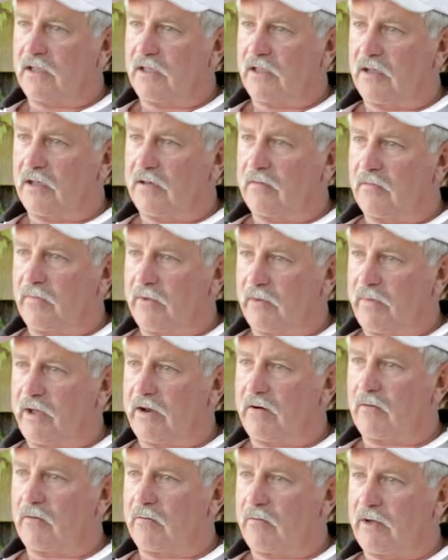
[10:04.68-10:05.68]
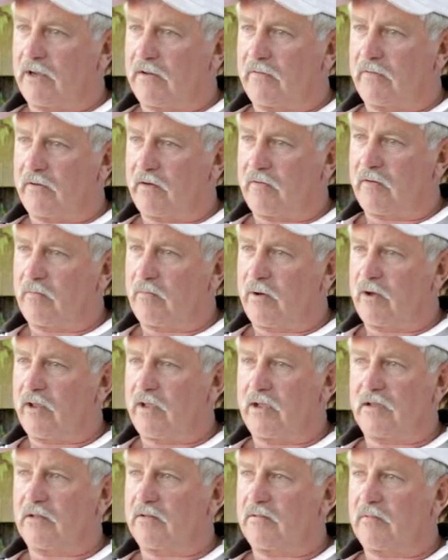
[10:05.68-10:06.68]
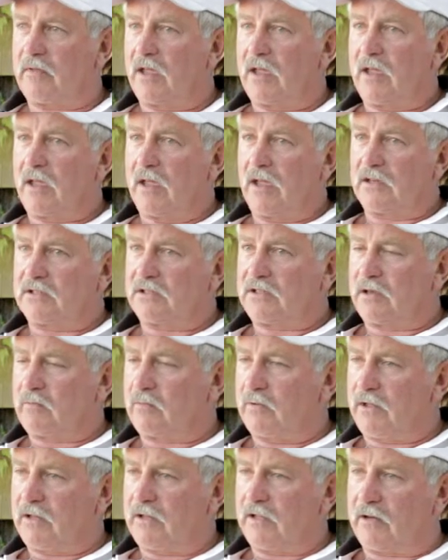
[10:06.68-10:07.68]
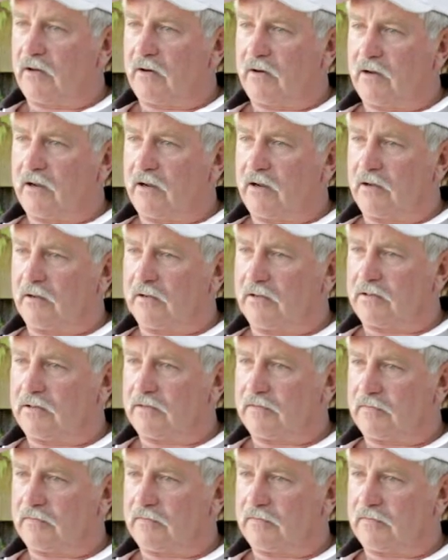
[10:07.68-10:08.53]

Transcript: the better it'll be for everybody, and stick within the guidelines.